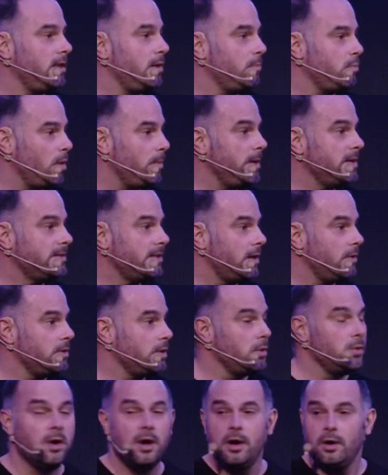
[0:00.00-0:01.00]
they'll probably tell
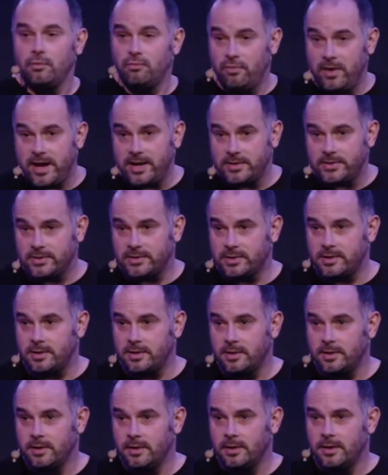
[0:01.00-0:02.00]
you risk
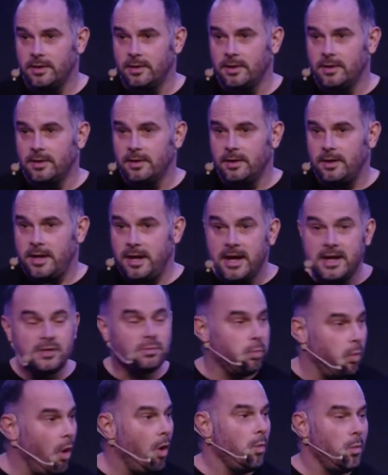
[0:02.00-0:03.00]

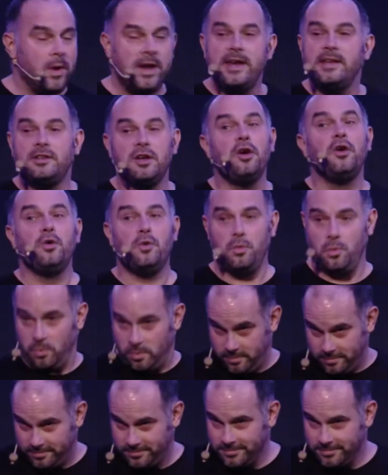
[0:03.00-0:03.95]
is what we do